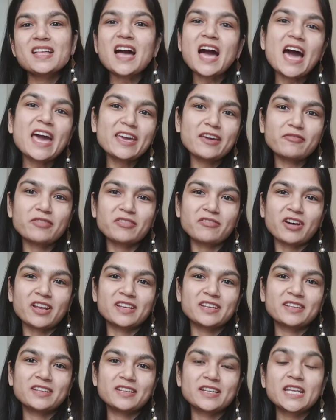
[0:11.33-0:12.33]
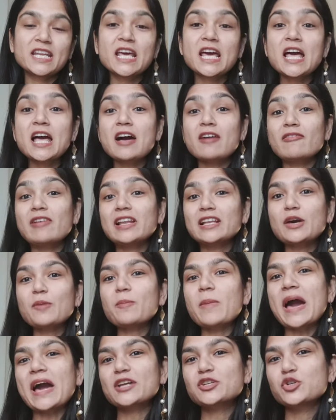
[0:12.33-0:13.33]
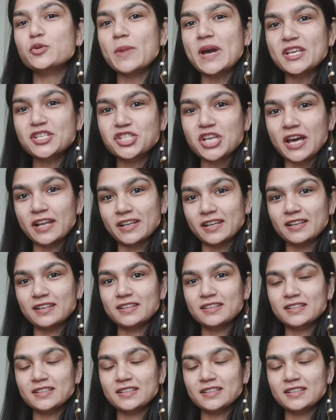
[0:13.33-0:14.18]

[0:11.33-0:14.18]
Hi everyone, welcome back to my channel.